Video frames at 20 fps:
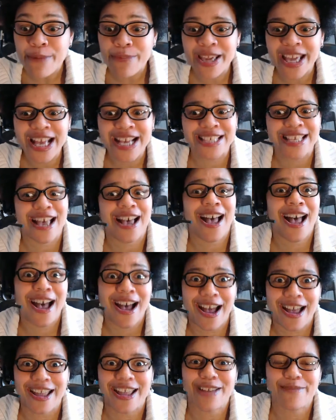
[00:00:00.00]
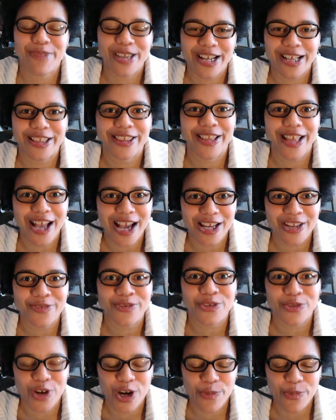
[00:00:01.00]
because I am in a lot
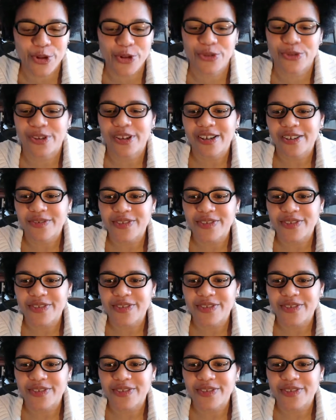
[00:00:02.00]
of trouble.